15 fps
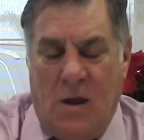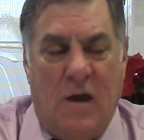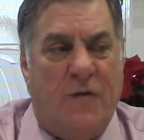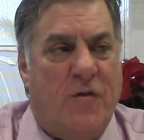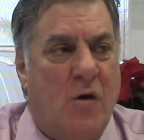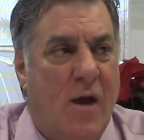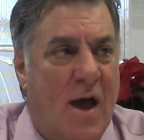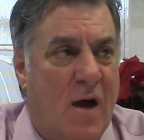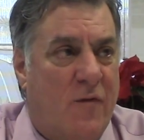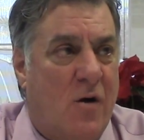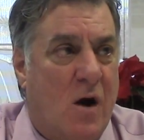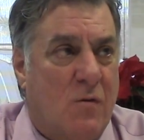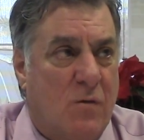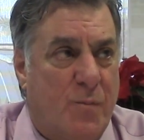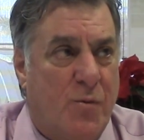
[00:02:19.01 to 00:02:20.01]
if you have
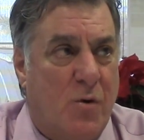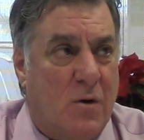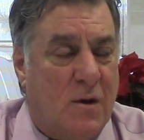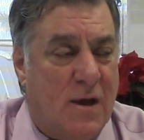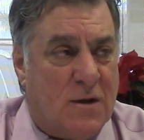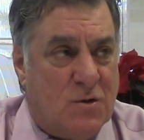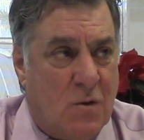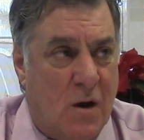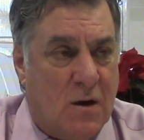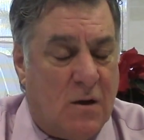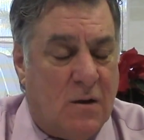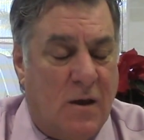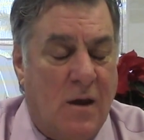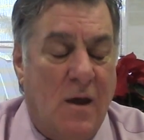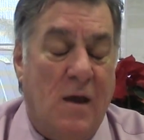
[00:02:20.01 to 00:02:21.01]
our report
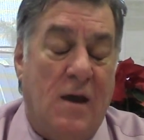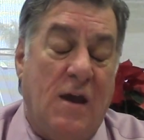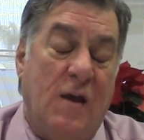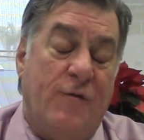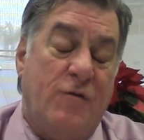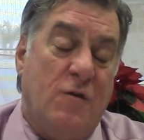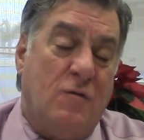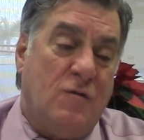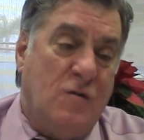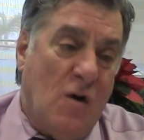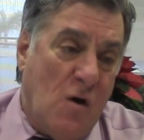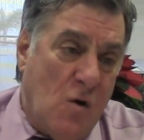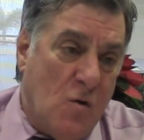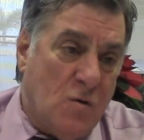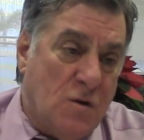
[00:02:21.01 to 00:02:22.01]
electronically. If you
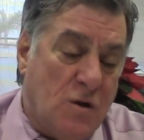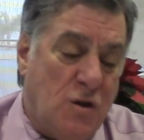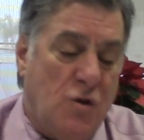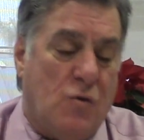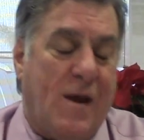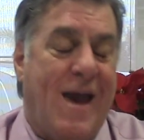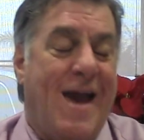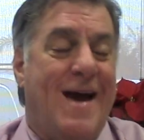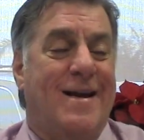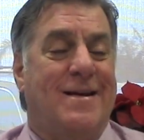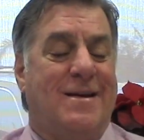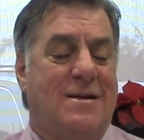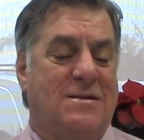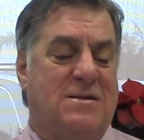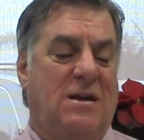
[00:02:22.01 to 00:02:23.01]
don't, you
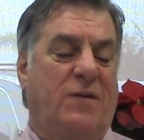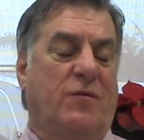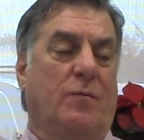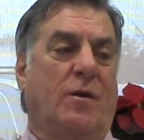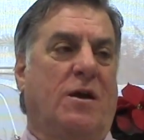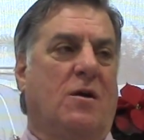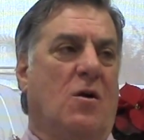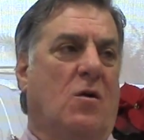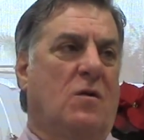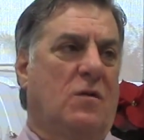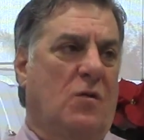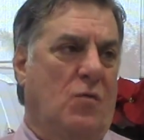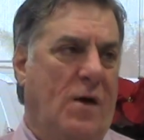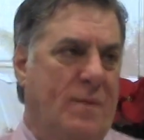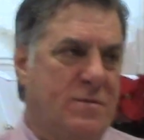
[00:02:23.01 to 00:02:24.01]
can conceivably go to
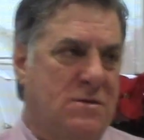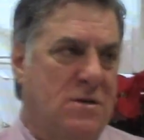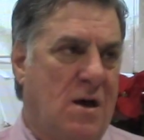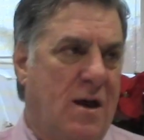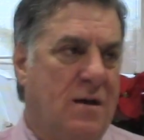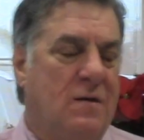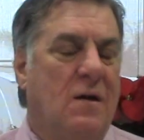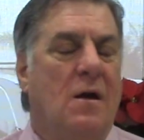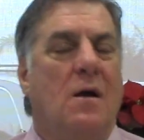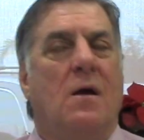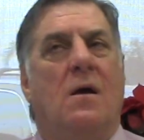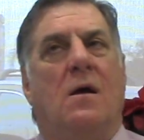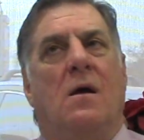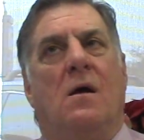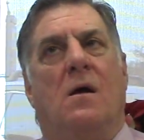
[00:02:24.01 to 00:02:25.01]
the website,
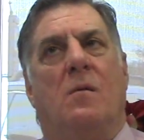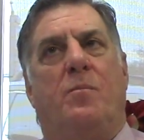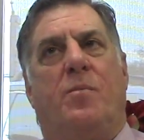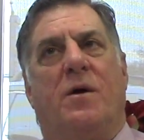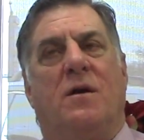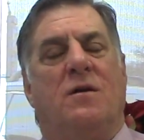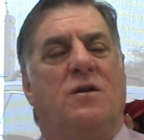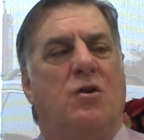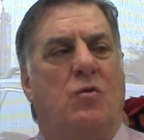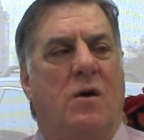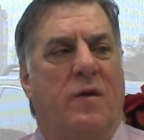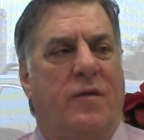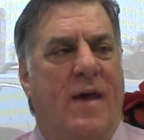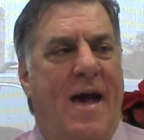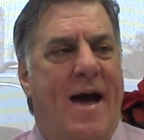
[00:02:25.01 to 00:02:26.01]
but in
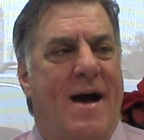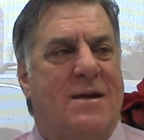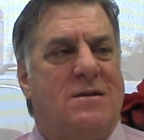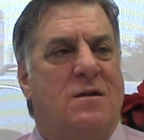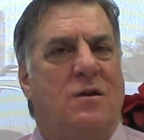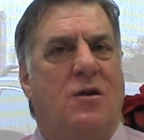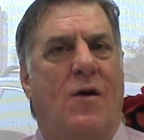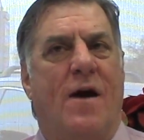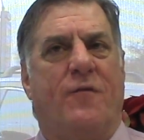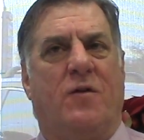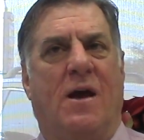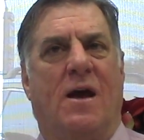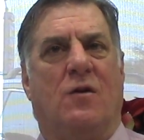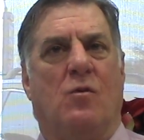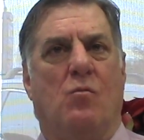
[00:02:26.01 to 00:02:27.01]
doing that, you have
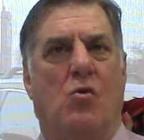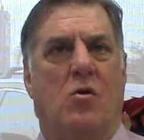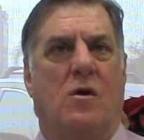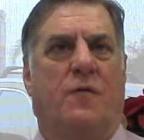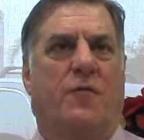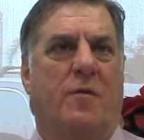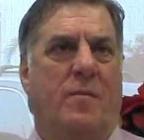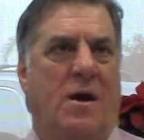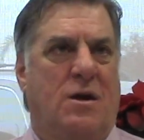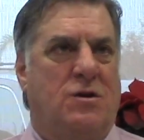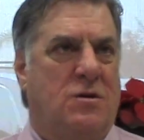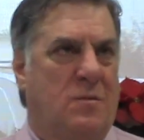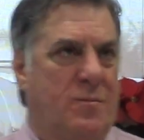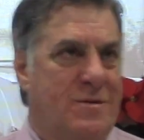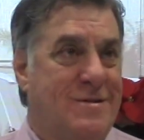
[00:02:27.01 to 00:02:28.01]
to enter more
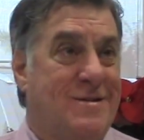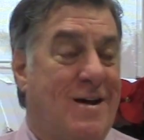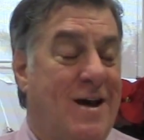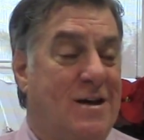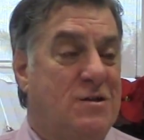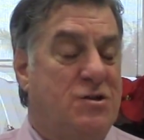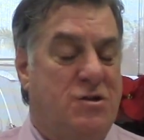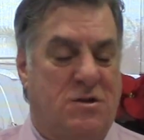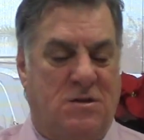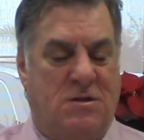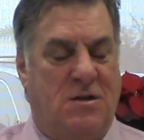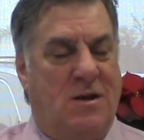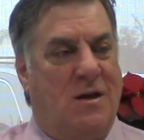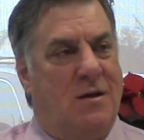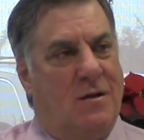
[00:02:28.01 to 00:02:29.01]
information besides
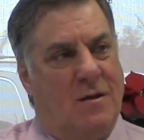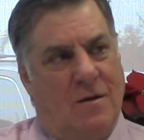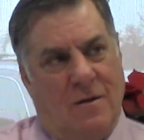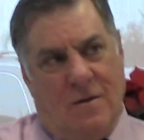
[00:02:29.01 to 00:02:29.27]
just the